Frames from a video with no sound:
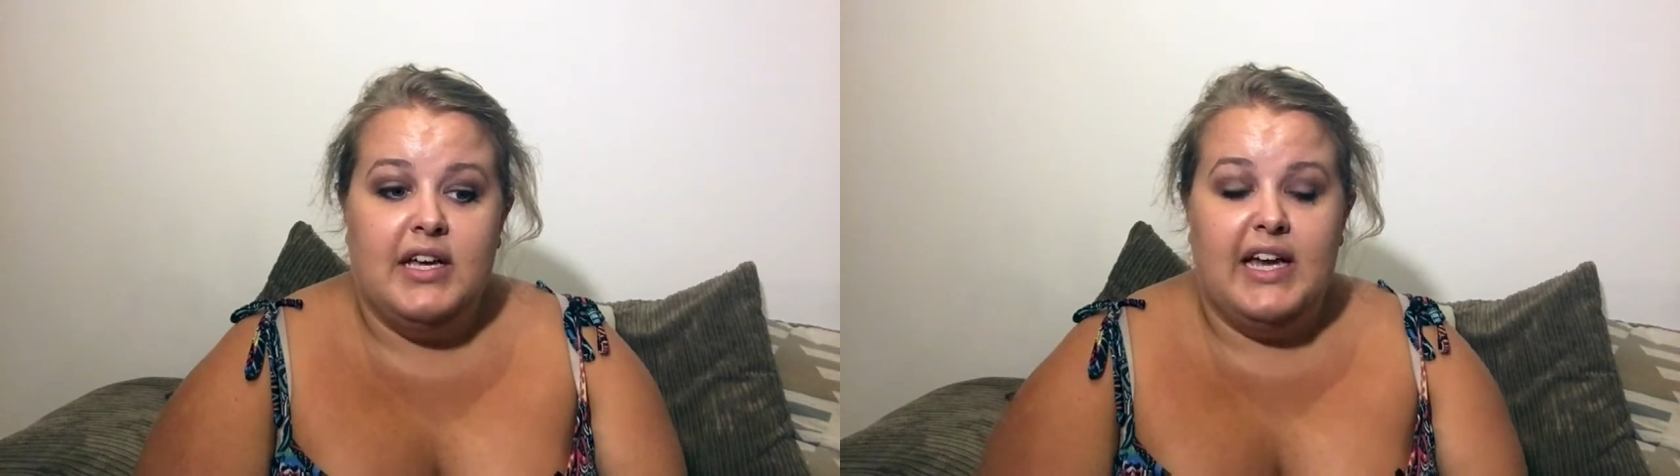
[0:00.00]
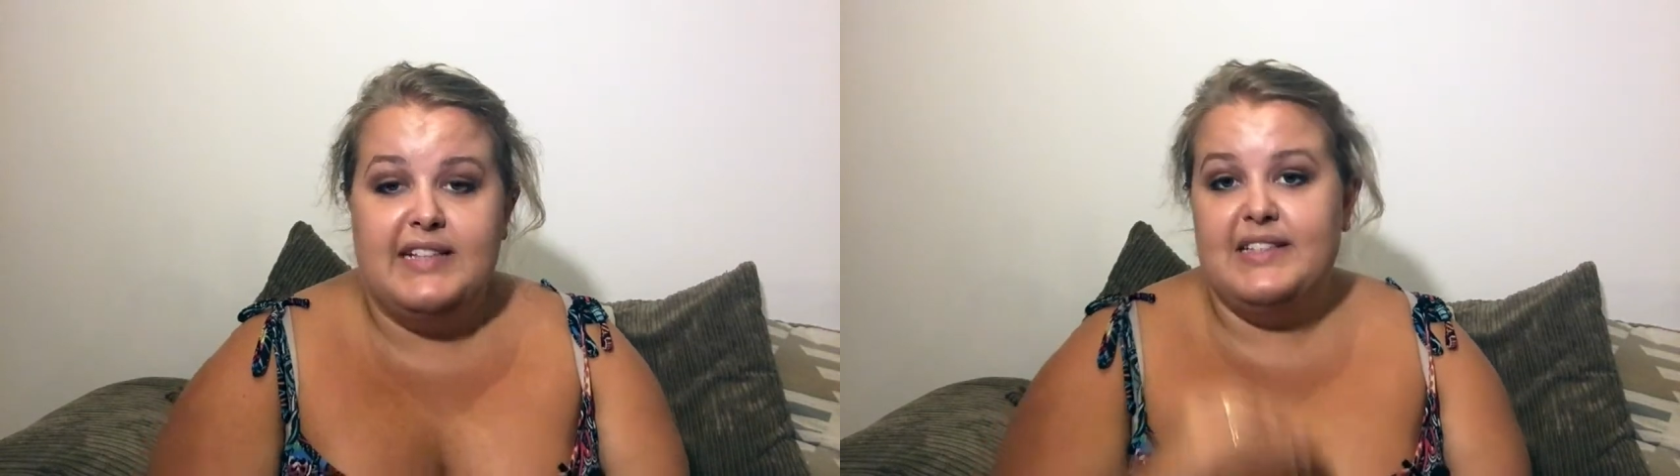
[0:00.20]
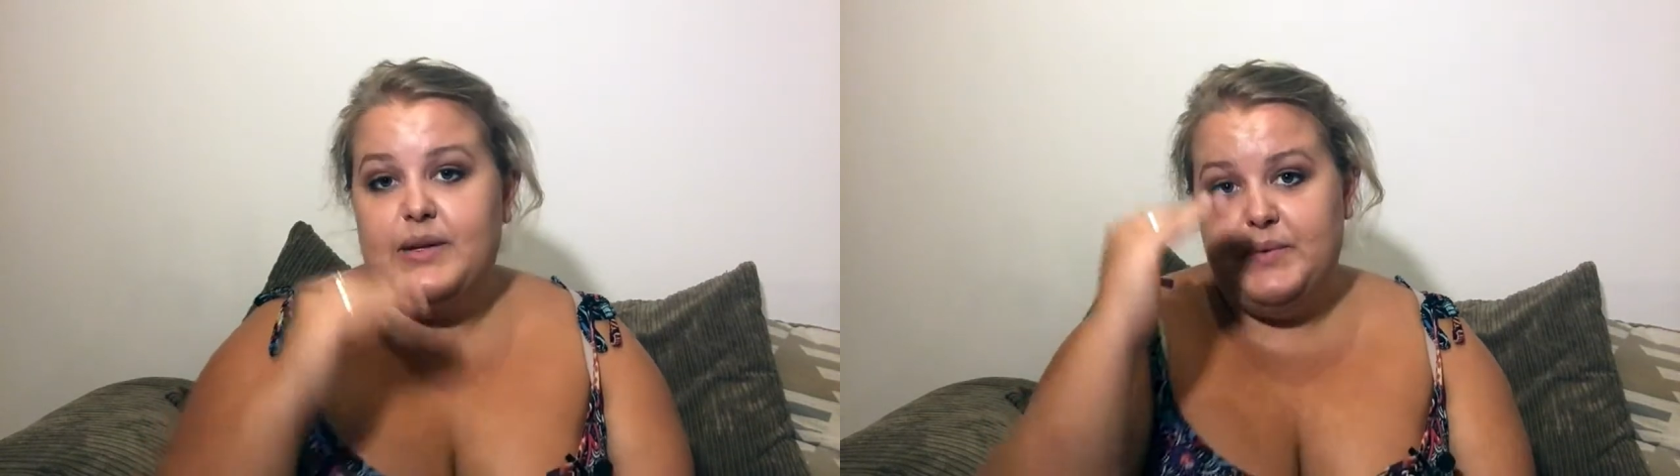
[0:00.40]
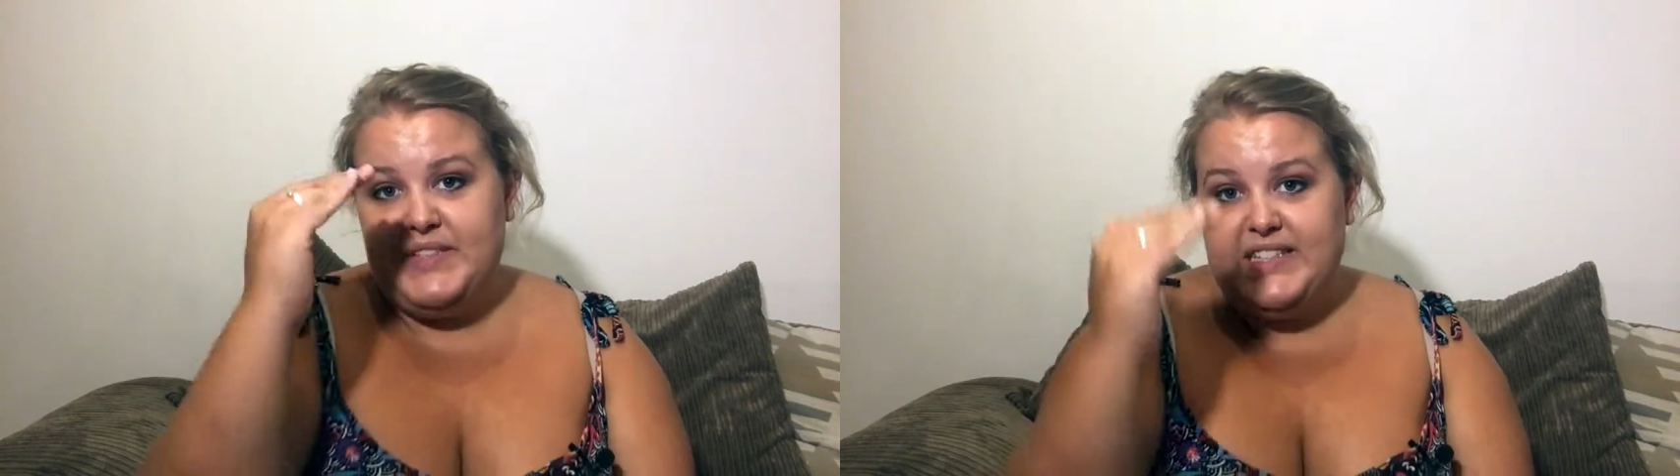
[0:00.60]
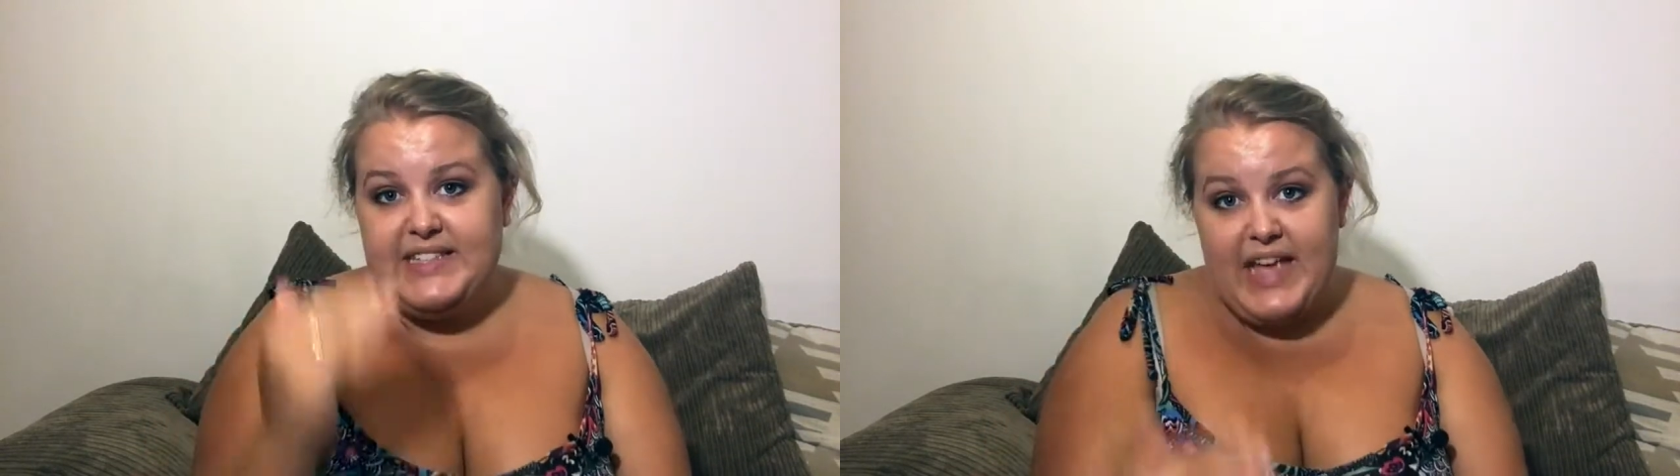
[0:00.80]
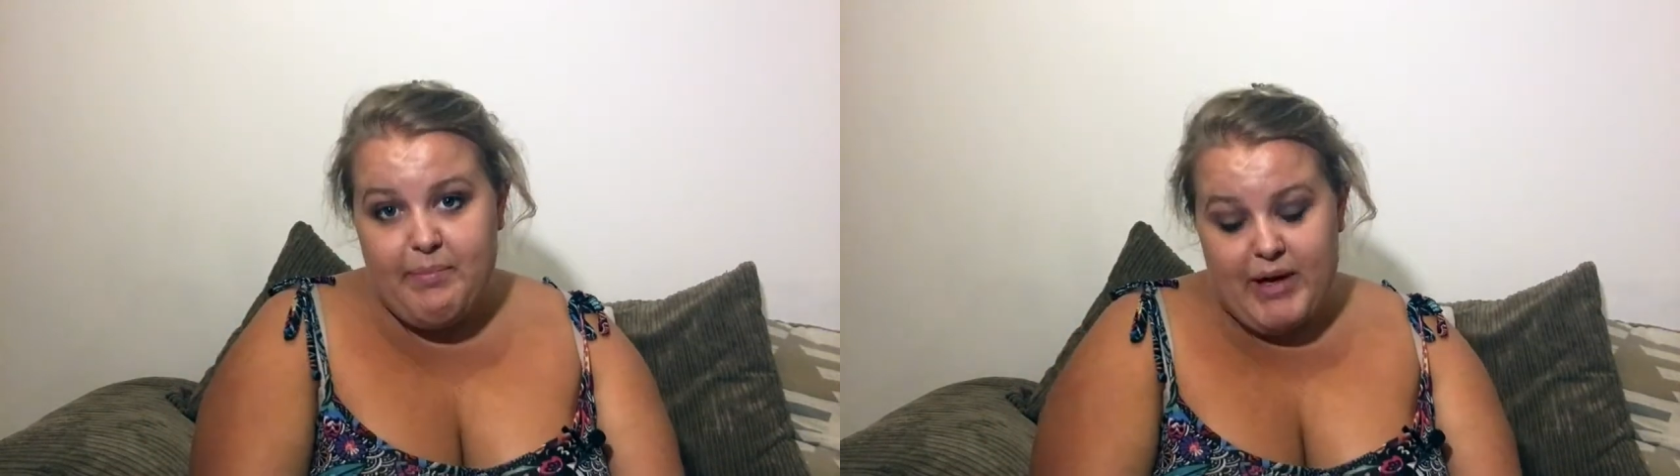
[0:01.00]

It was a set